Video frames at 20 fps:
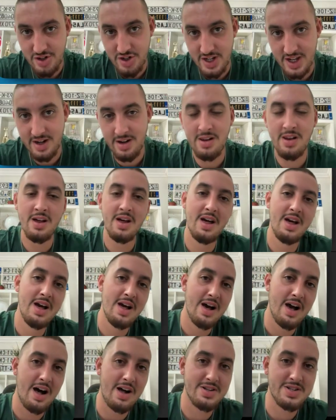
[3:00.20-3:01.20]
channel.
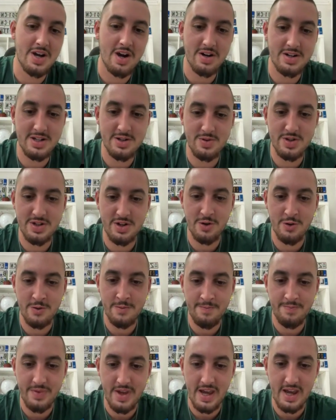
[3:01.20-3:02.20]
I'll talk to you
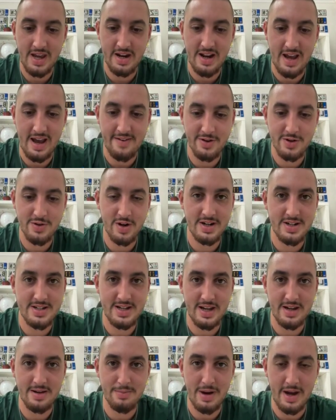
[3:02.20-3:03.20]
soon, and have a great
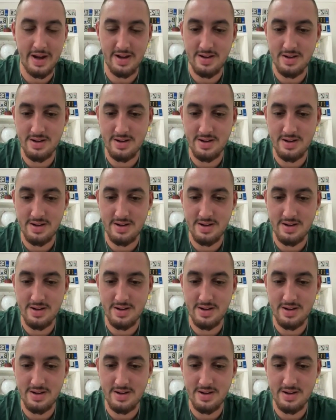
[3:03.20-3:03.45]
day. Bye.